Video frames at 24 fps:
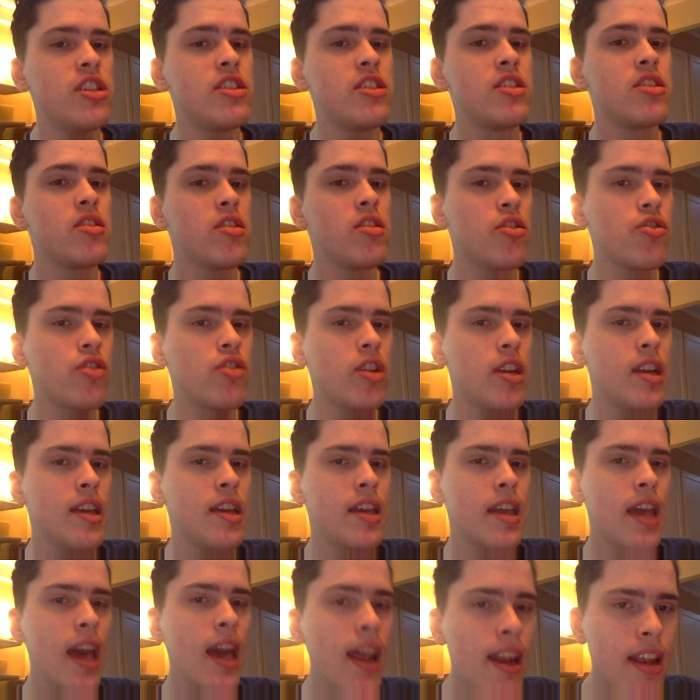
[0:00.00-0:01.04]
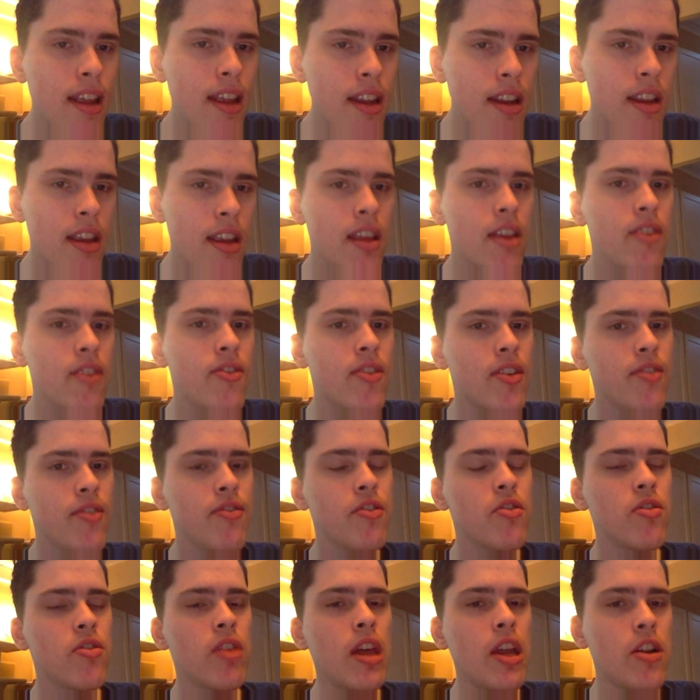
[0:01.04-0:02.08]
is still going to get it even if
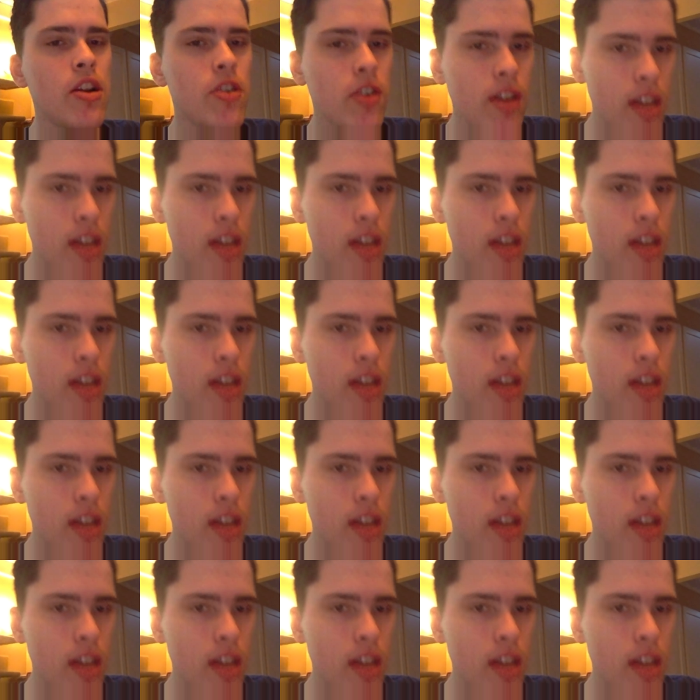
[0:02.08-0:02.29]
they're later